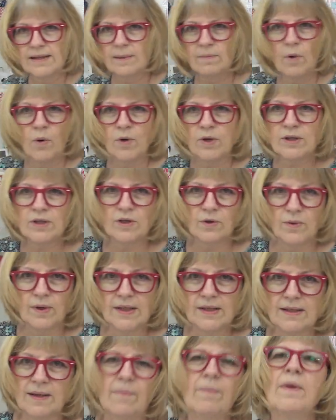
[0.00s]
I'm always
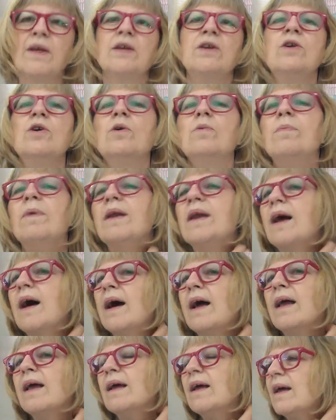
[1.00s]
doing something new, but
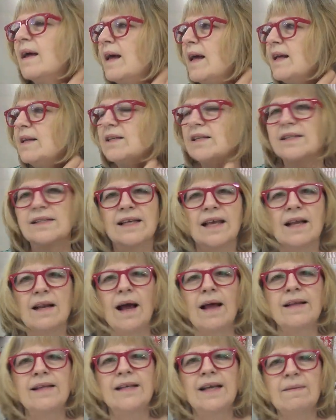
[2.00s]
I get
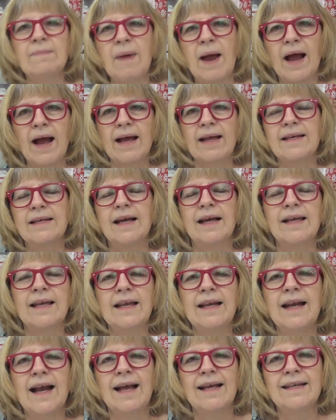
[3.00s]

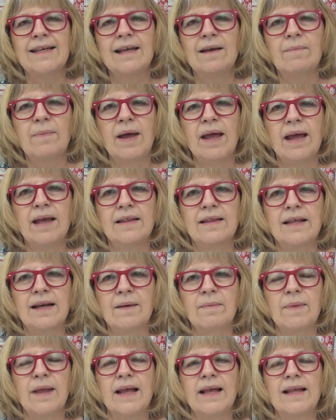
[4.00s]
an idea in my head that
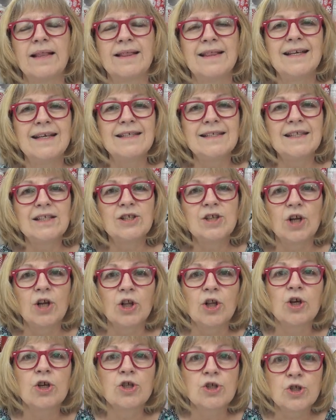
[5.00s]
I'm like, this is going
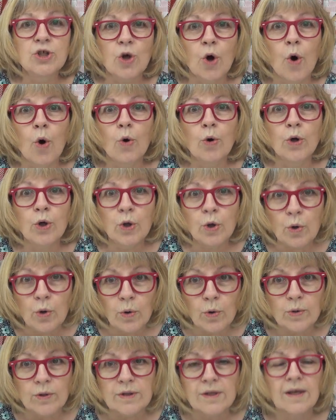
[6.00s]
to look so
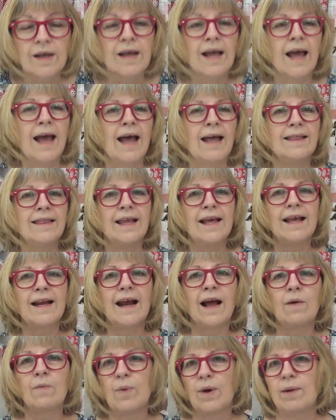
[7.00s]
cute, and then
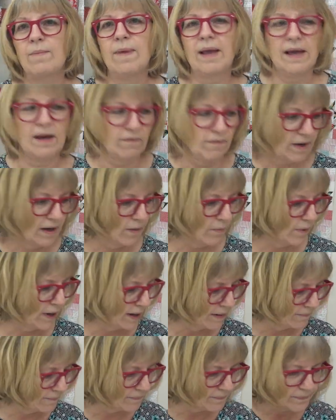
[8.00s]
I want to make it right
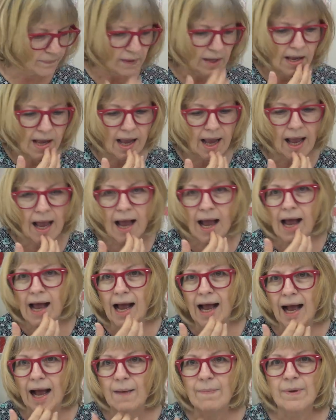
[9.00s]
away.
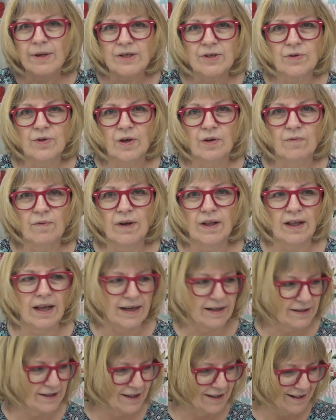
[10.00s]
I bet you can
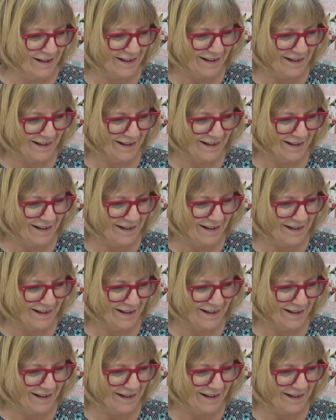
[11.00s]
relate.